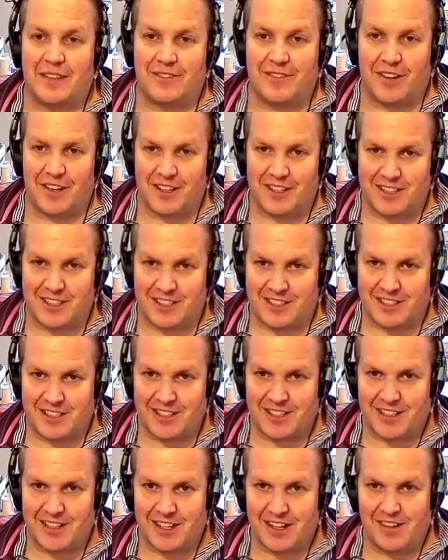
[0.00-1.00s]

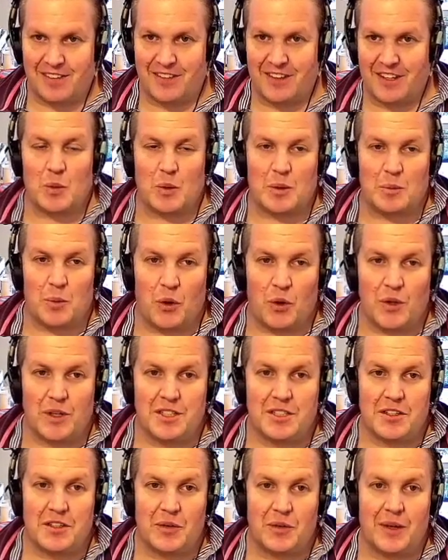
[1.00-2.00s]
advantage. That what Paul
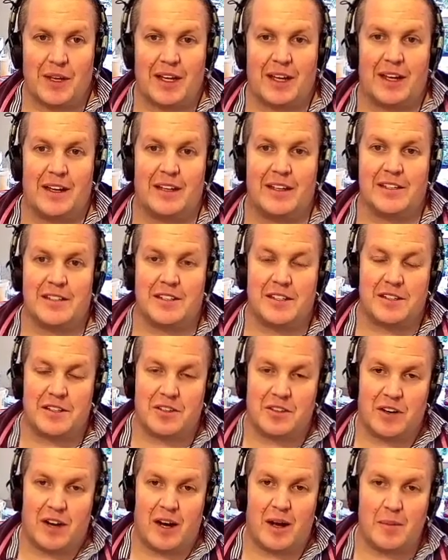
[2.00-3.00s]
is doing here is
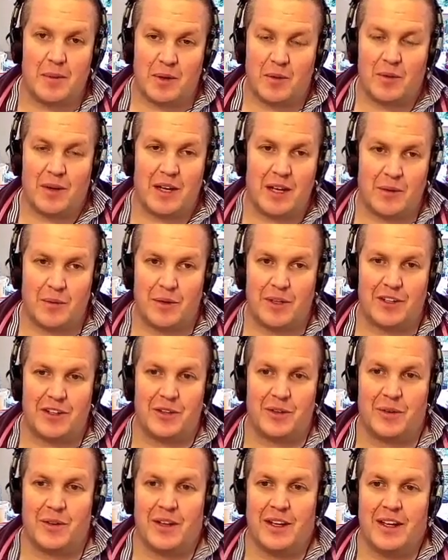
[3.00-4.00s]
describing what he would
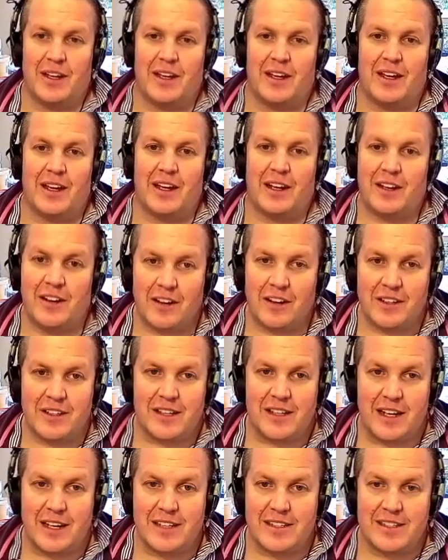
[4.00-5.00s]
do, not
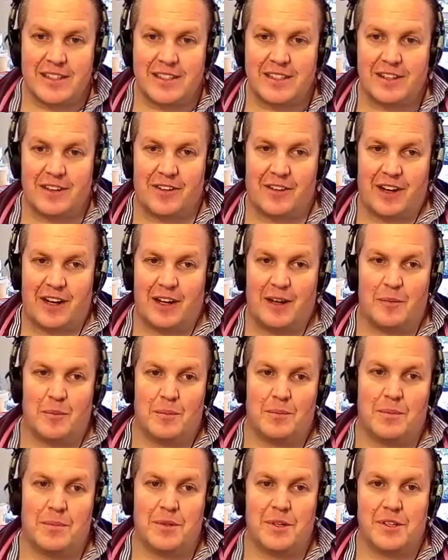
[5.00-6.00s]
necessarily
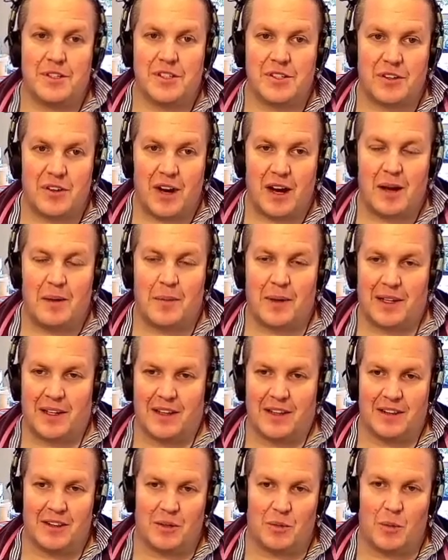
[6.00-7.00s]
prescribing
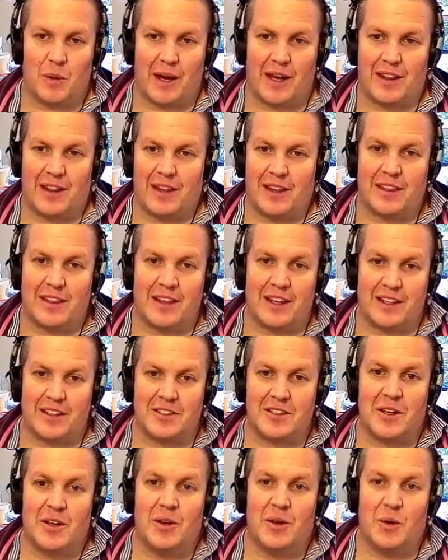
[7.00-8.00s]
the way that
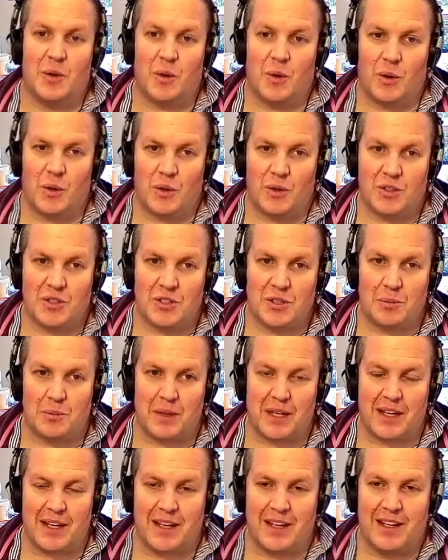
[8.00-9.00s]
things ought to
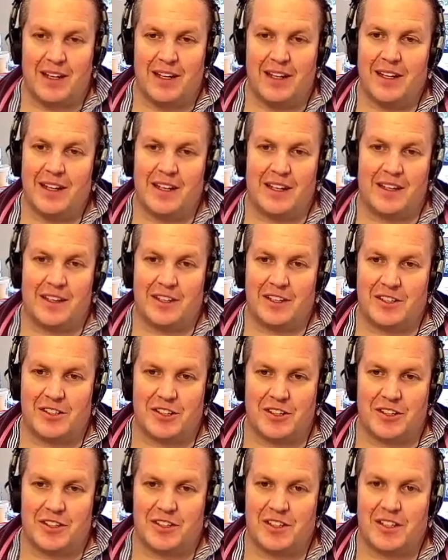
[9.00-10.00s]
be in the
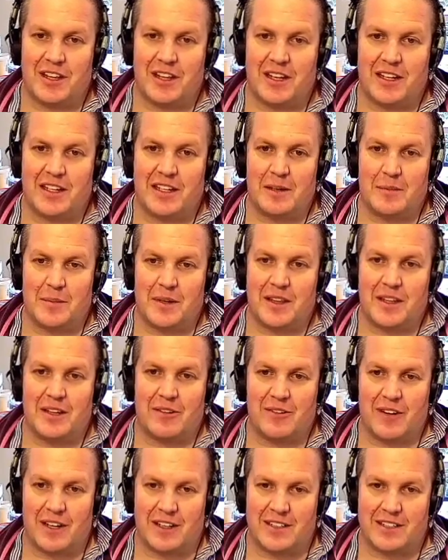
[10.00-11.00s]
church that Timothy
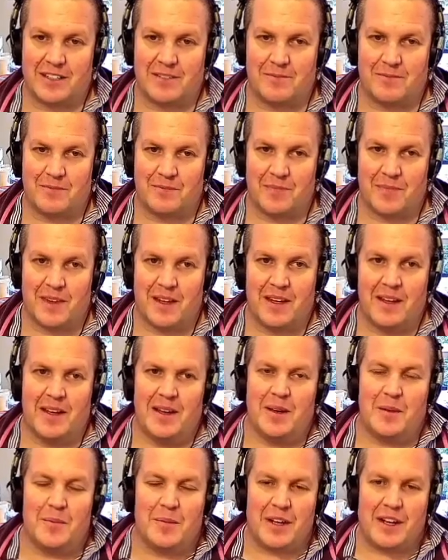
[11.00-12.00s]
runs.
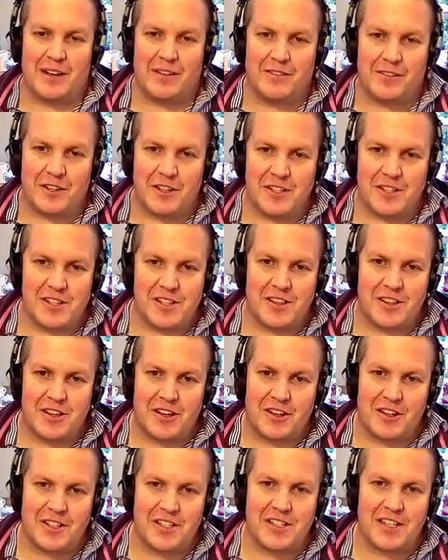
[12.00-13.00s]
But in verse
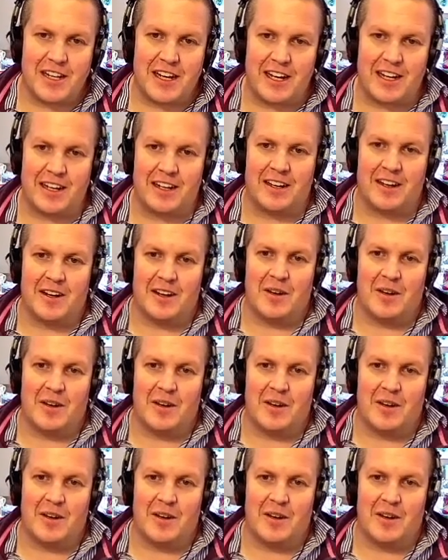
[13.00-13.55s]
13,